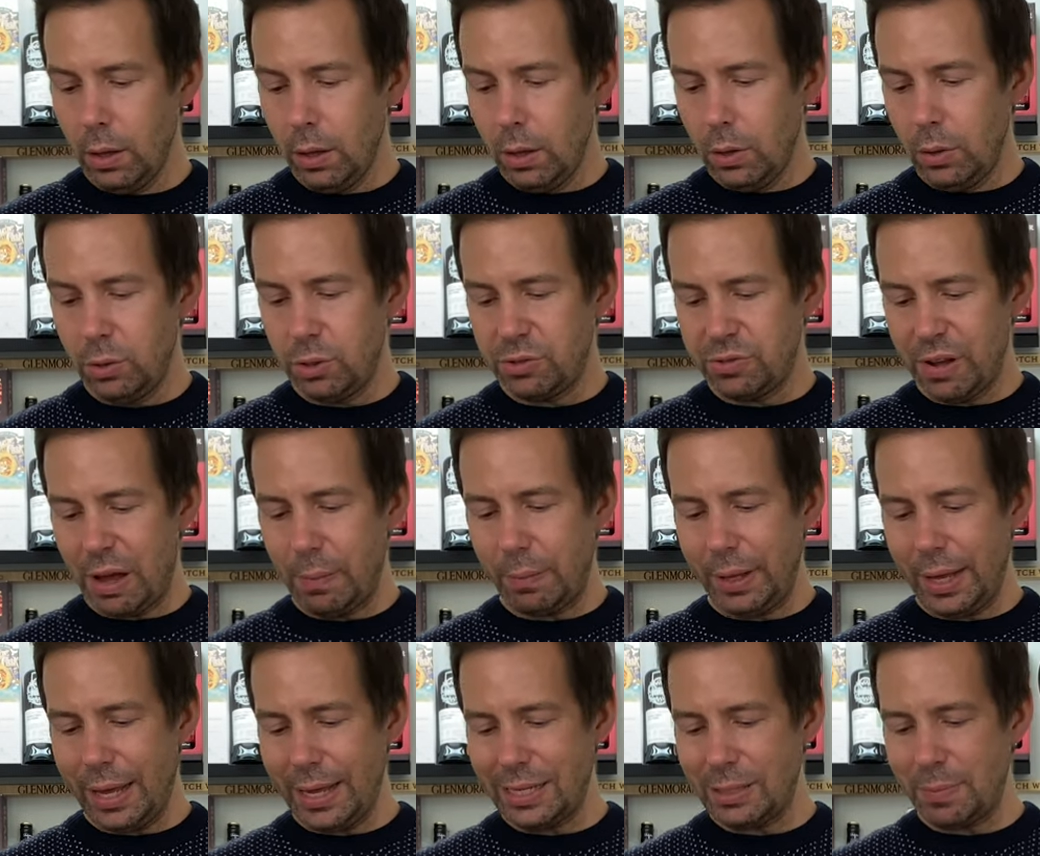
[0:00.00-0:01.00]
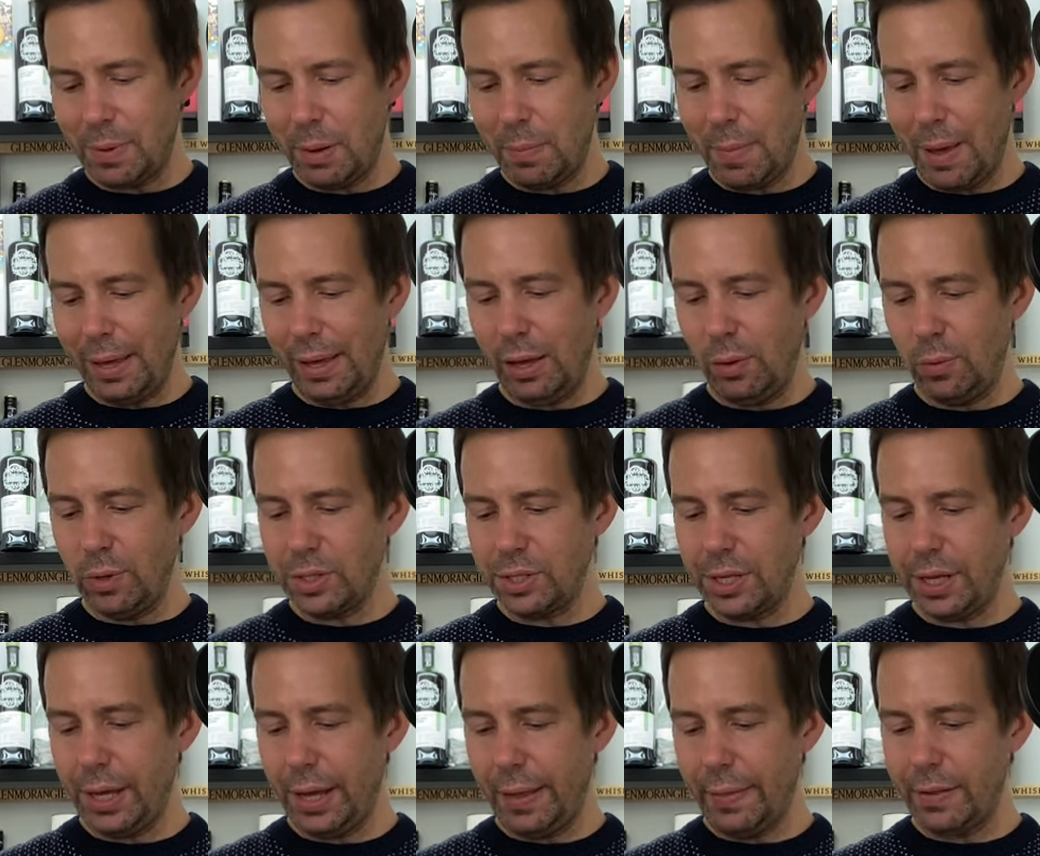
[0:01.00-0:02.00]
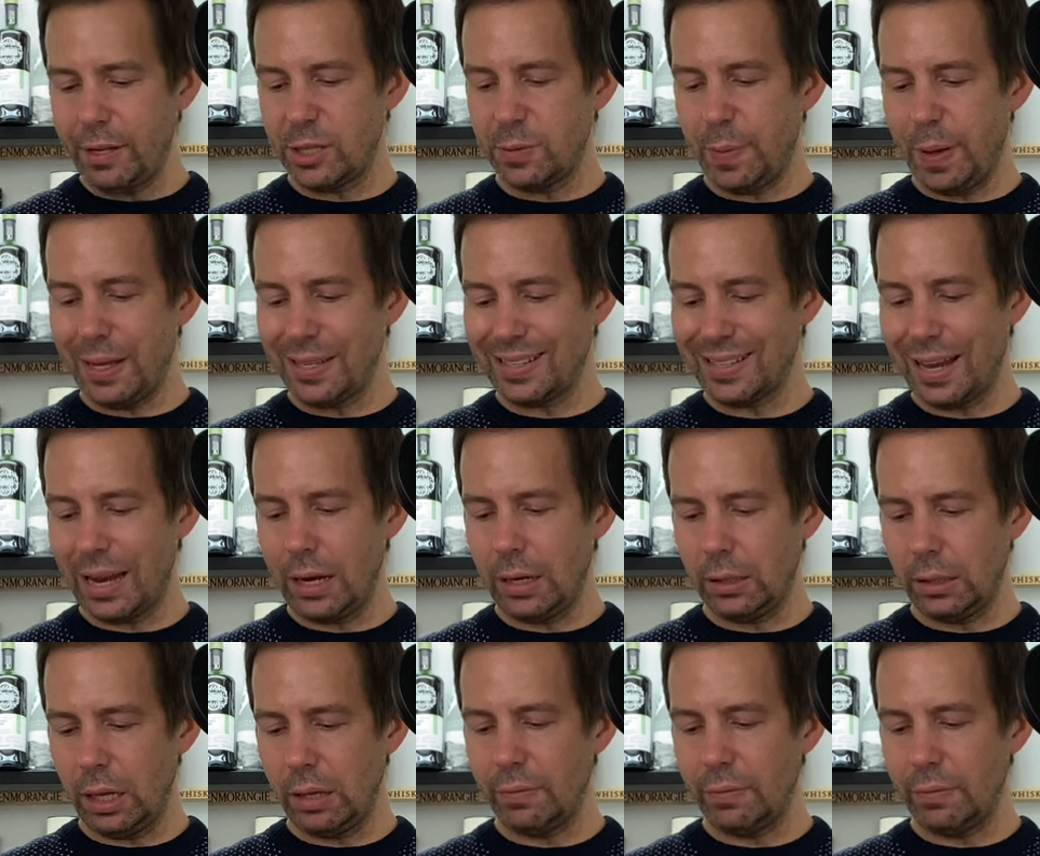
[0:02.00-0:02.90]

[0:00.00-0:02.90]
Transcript: whose family has been making whiskey in the Speyside